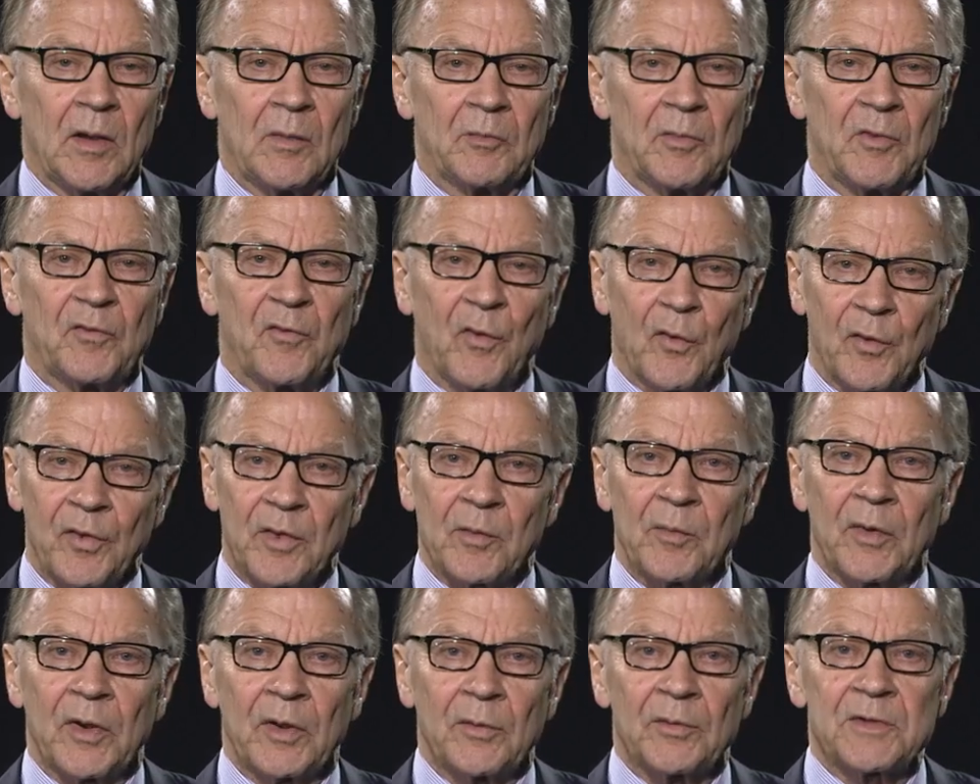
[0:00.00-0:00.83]
Before
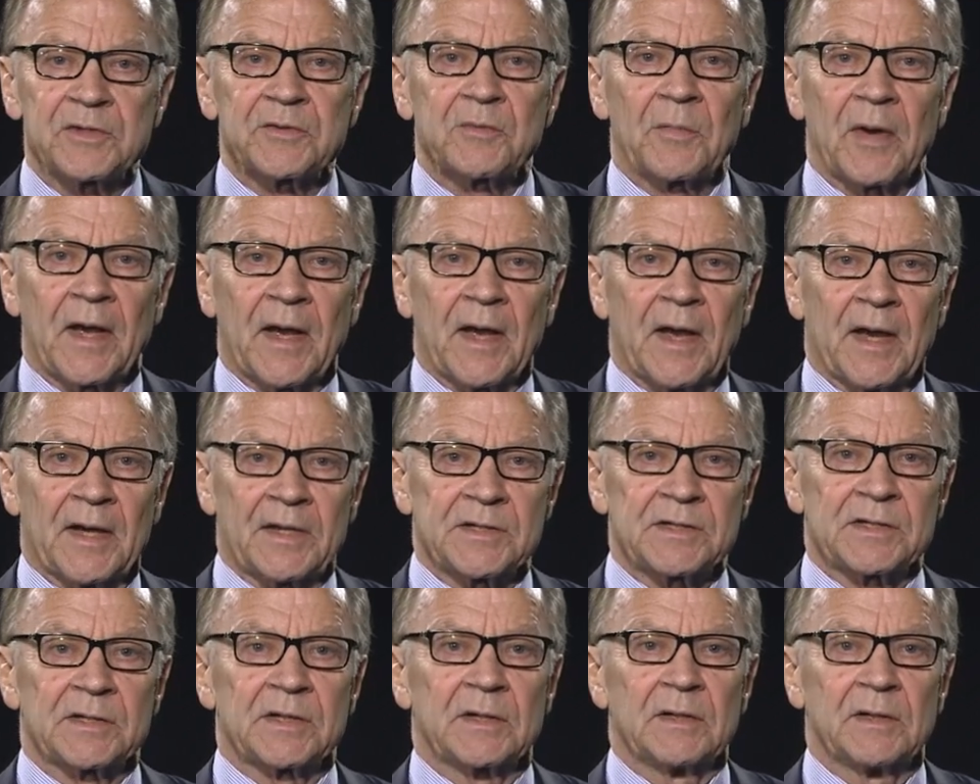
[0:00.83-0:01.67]
the bill was
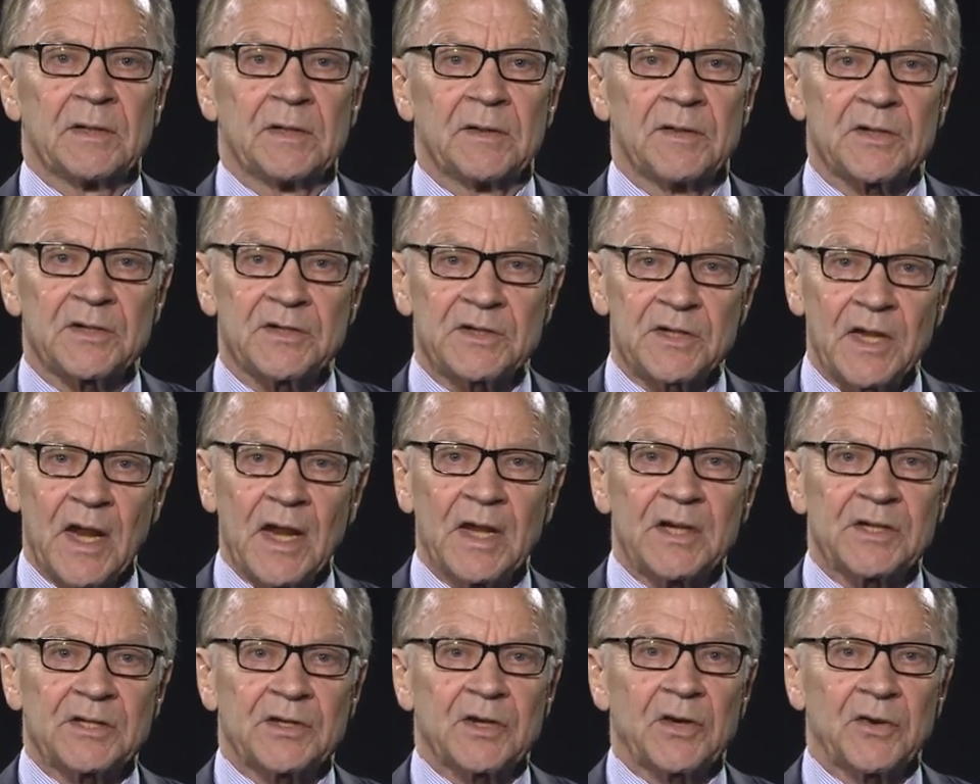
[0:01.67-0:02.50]
passed, the
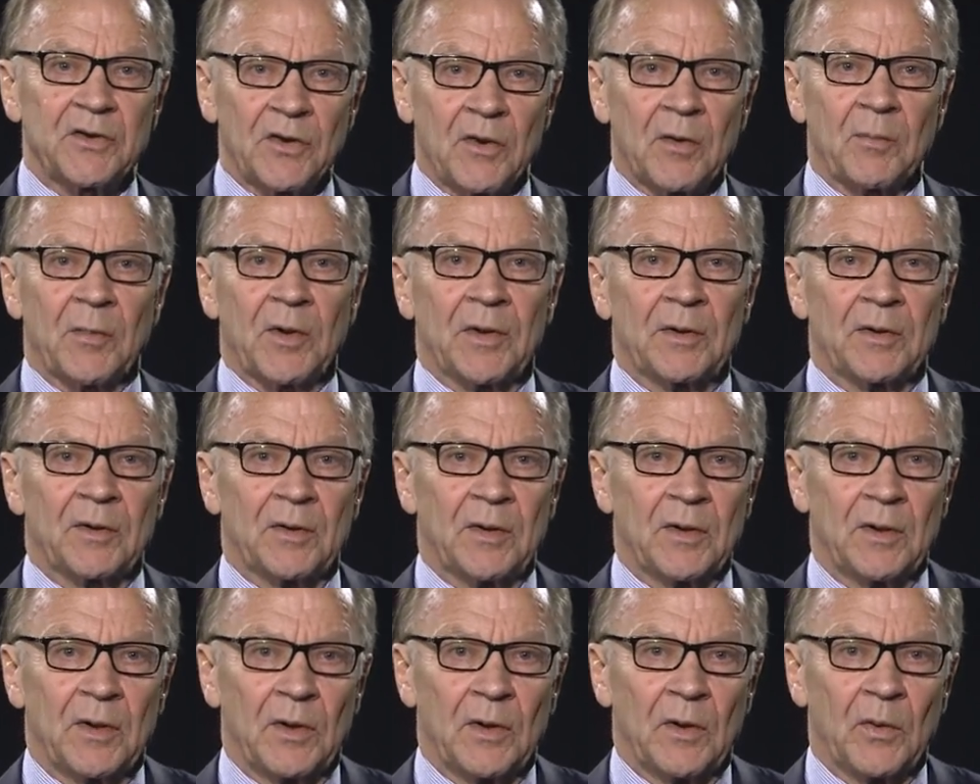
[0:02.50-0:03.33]
states determined
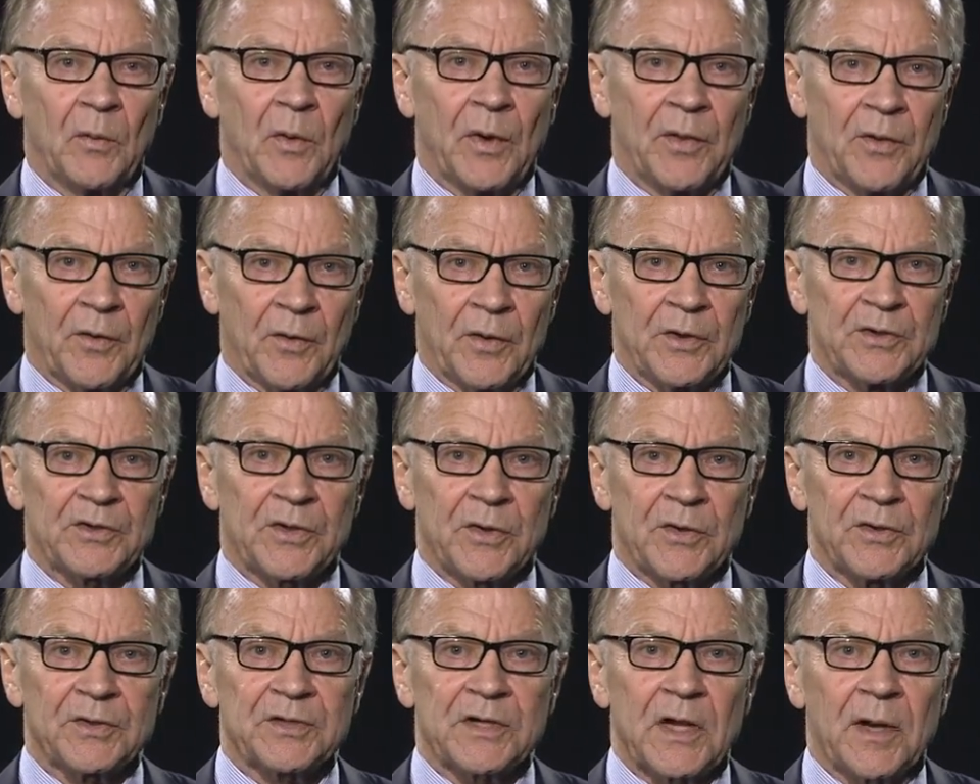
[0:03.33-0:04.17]
whether
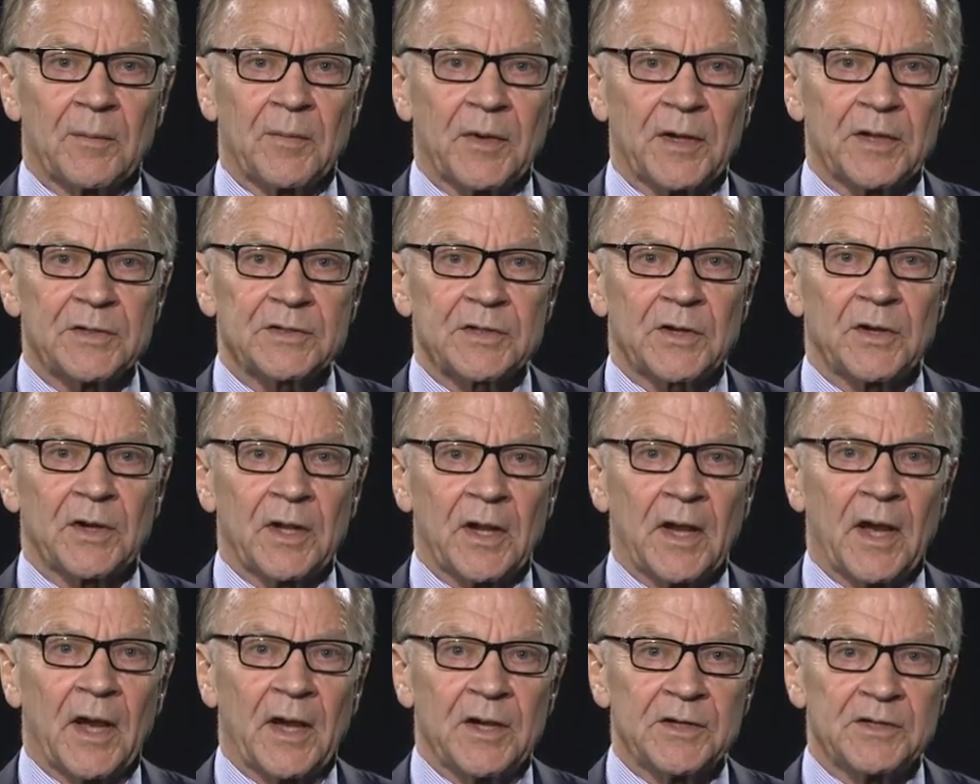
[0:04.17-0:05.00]
insurance companies could
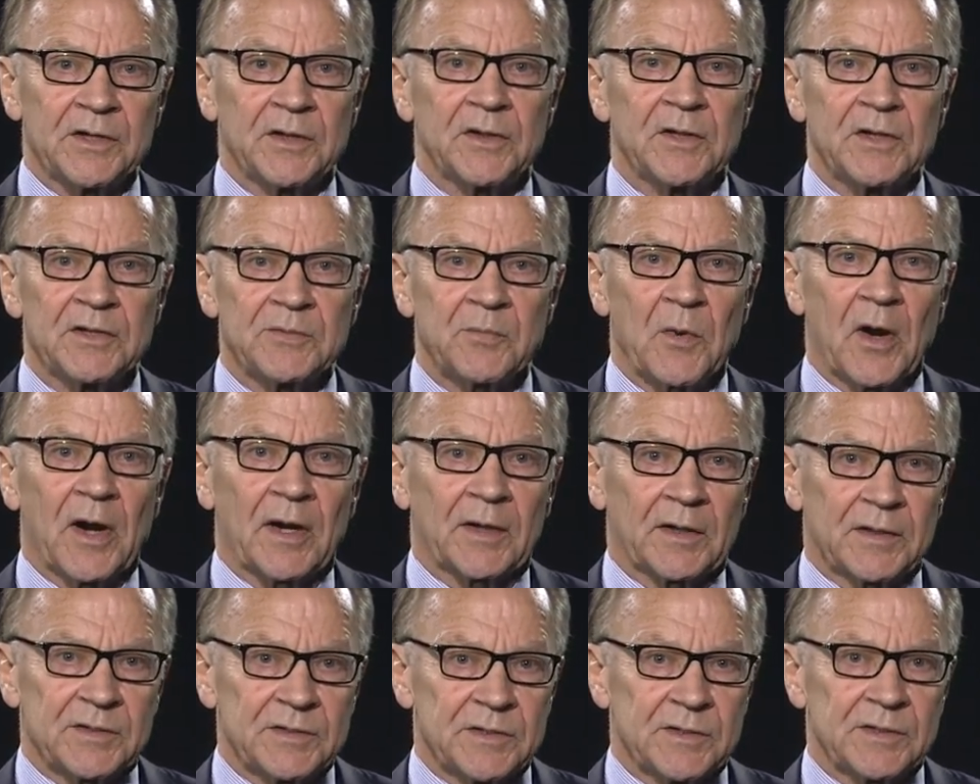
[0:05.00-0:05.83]
engage in these
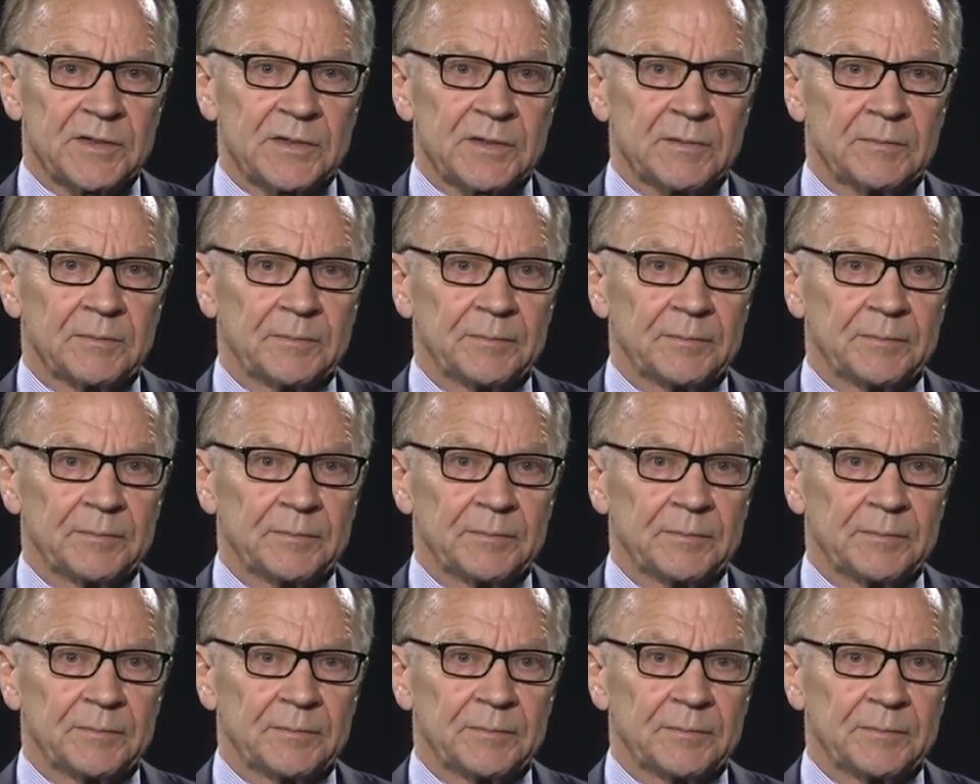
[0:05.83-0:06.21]
practices.